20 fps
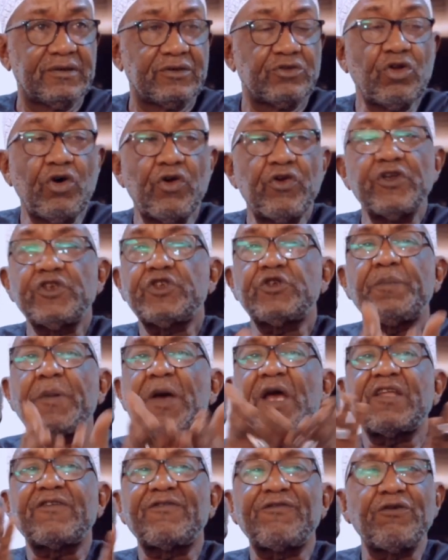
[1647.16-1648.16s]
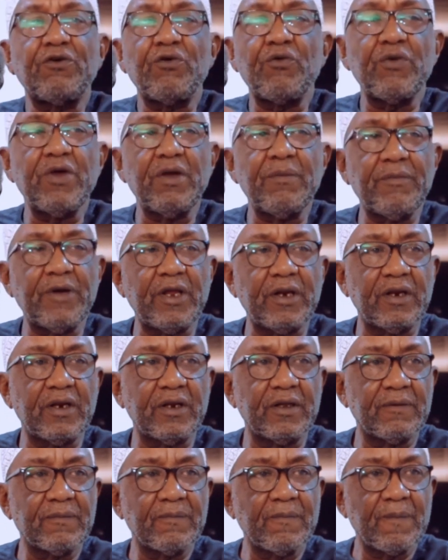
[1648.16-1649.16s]
No respect for women,
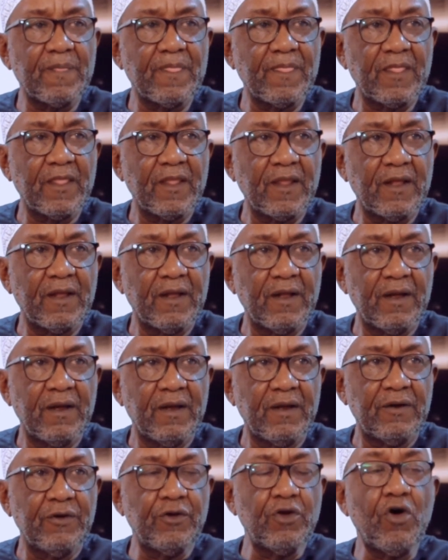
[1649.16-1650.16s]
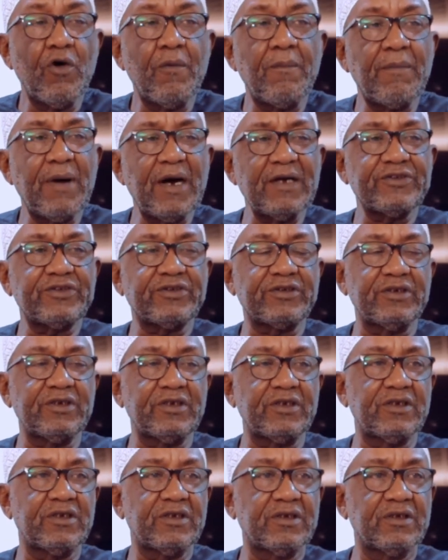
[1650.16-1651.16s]
no mercy